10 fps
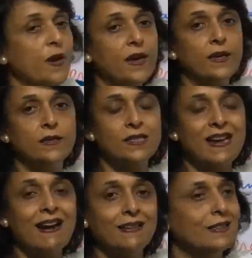we
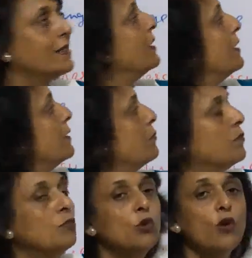start
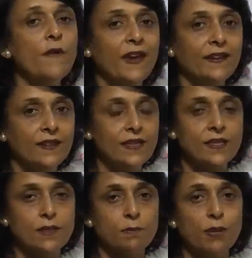moving
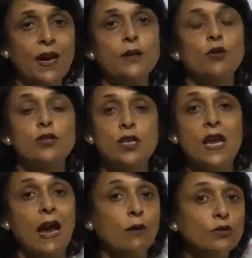this blood or see
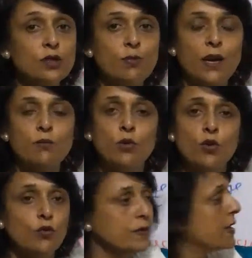how this blood
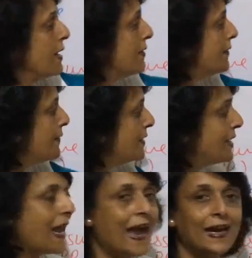moves, we
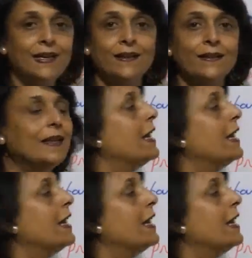will add the